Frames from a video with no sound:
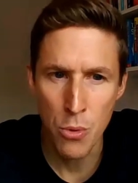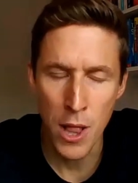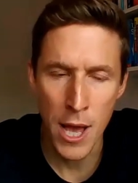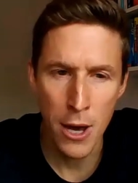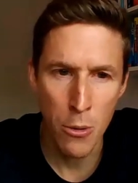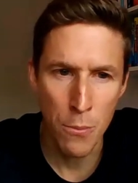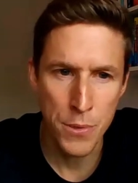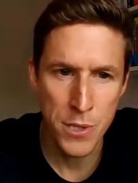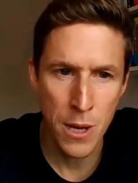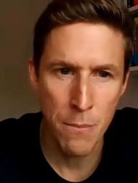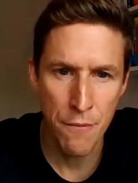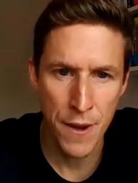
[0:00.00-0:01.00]
that will
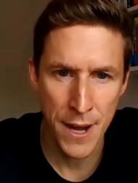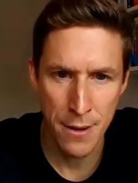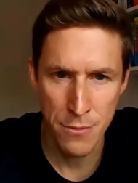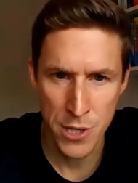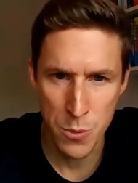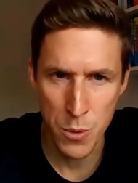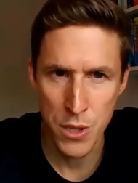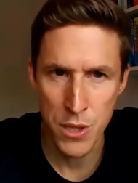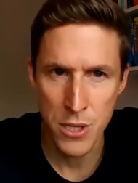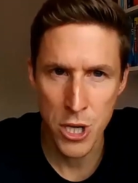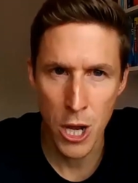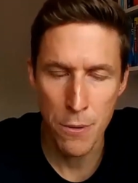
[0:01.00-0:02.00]
help some founders
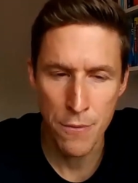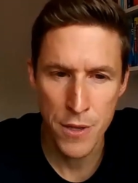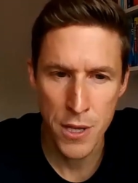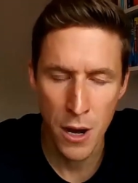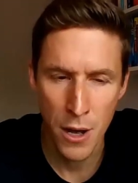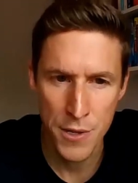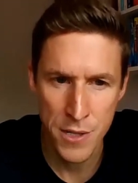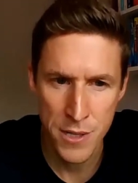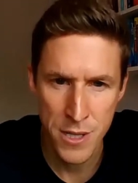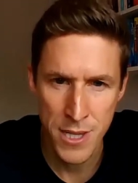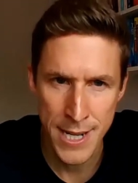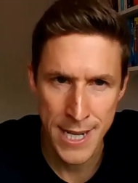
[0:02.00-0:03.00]
with the type of
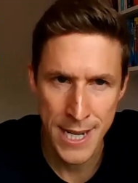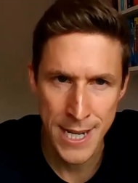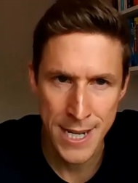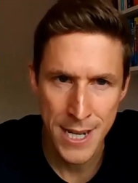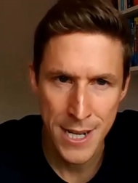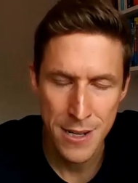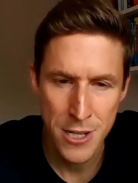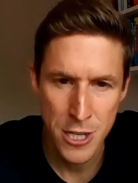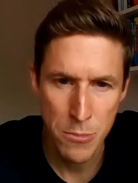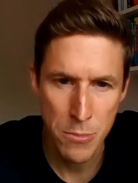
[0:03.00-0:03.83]
tasks that they need